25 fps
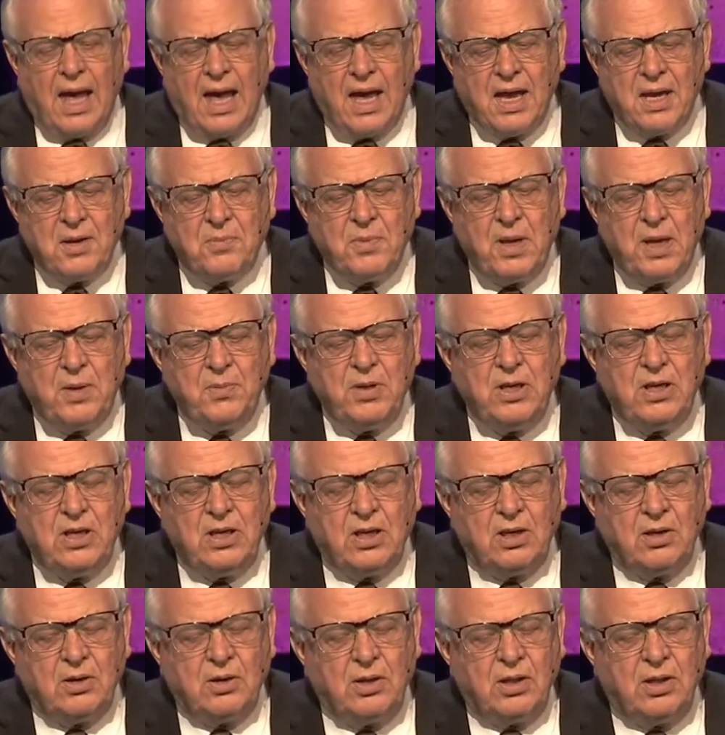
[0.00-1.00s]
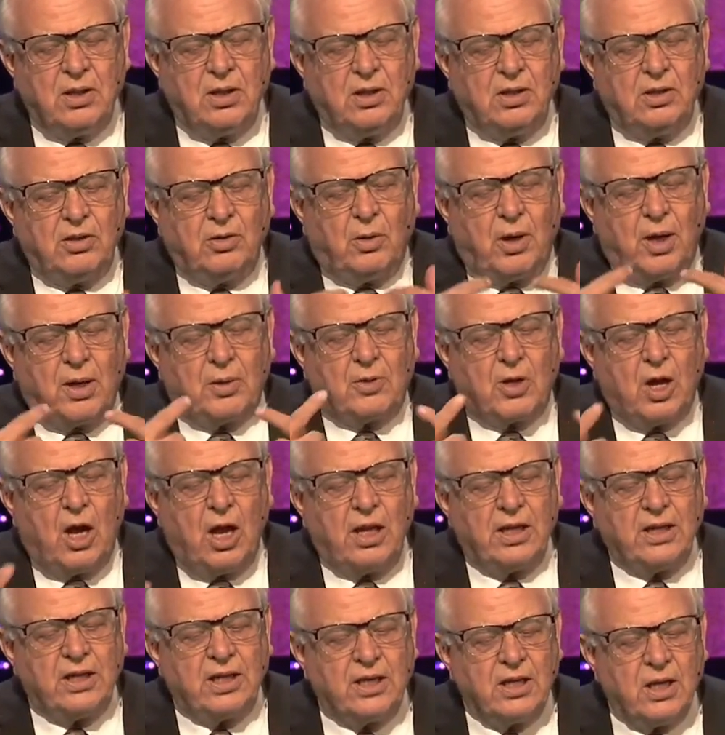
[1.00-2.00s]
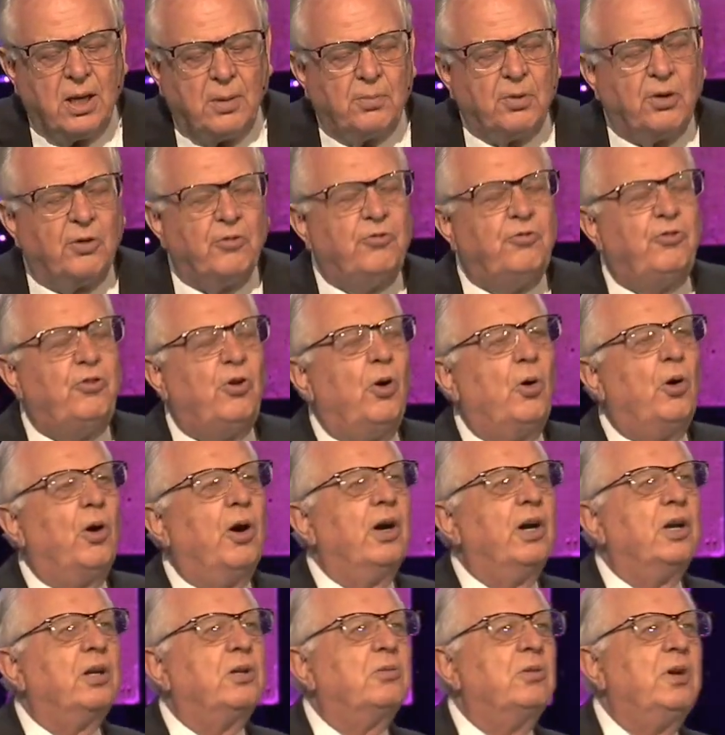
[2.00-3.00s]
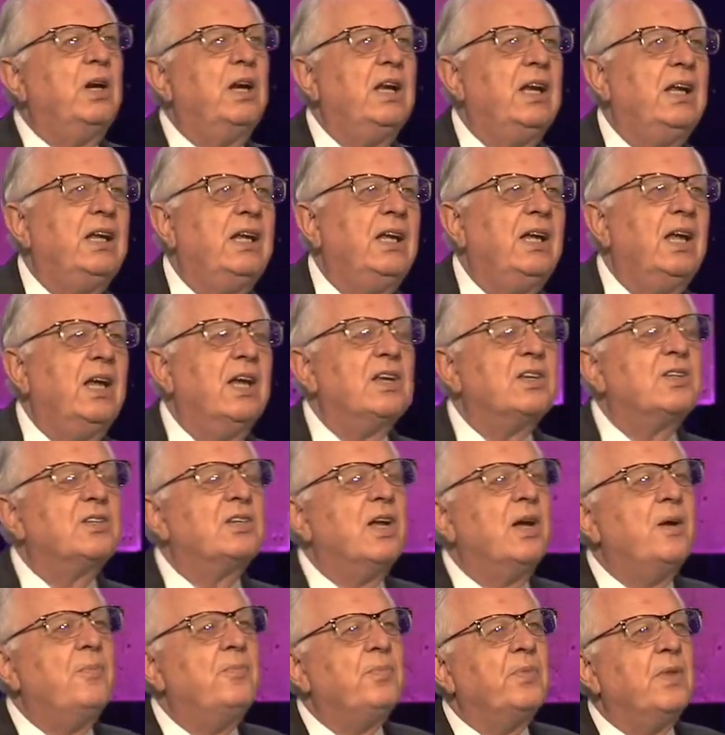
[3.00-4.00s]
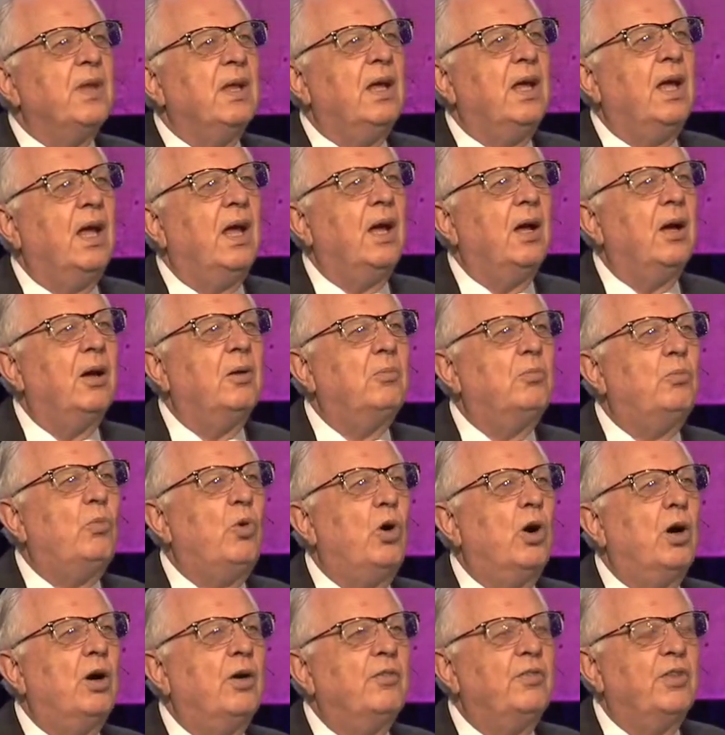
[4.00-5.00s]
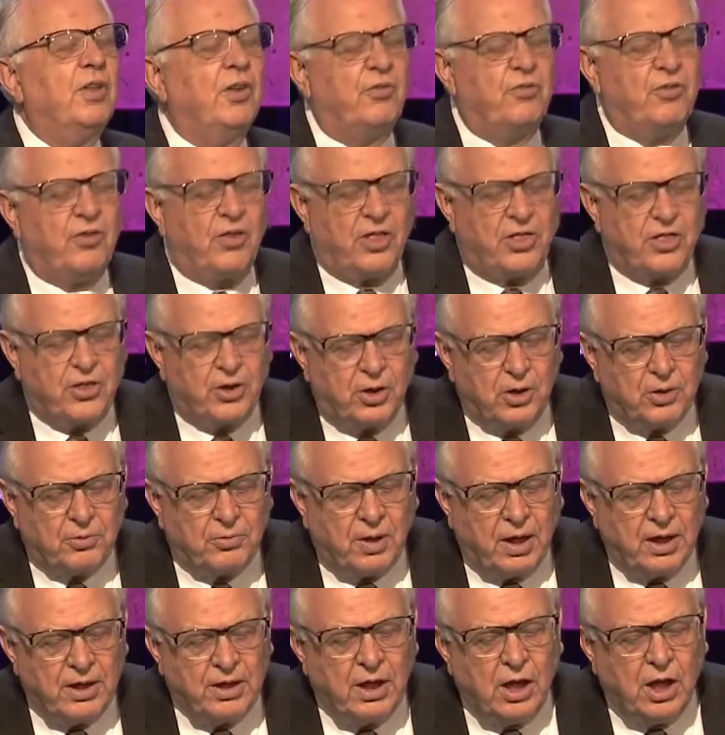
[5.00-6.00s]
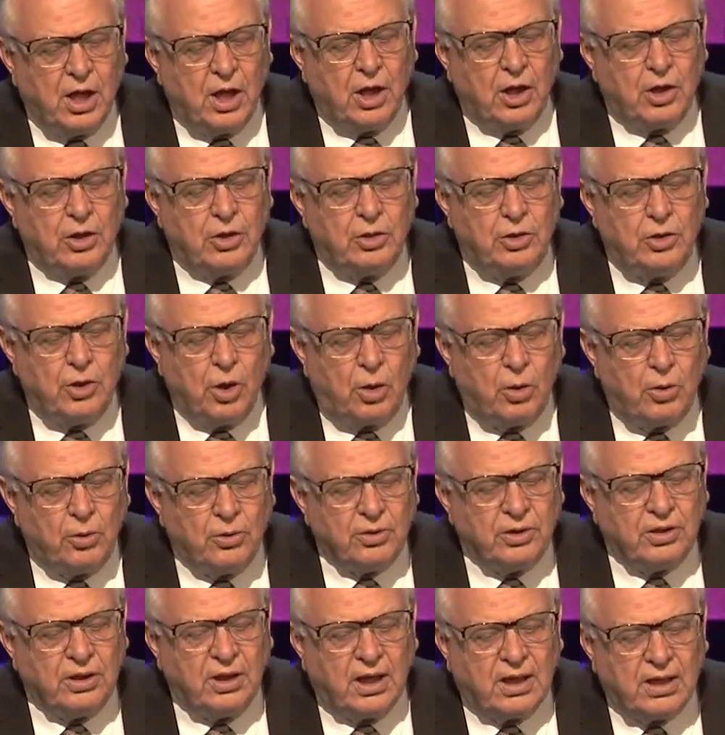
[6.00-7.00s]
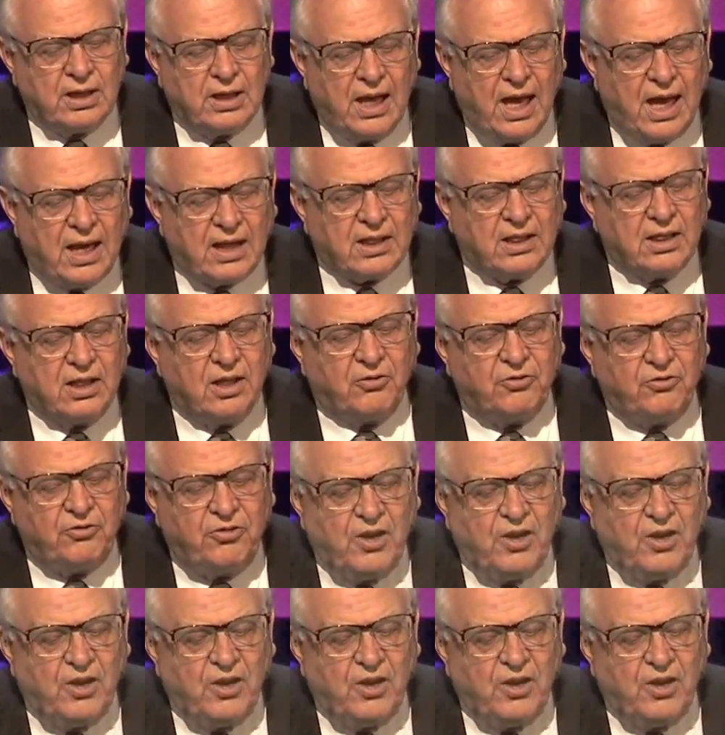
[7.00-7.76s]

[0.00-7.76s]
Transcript: And maybe, though I'm calling it number four, it really is uh, more of the third one. Don't neglect the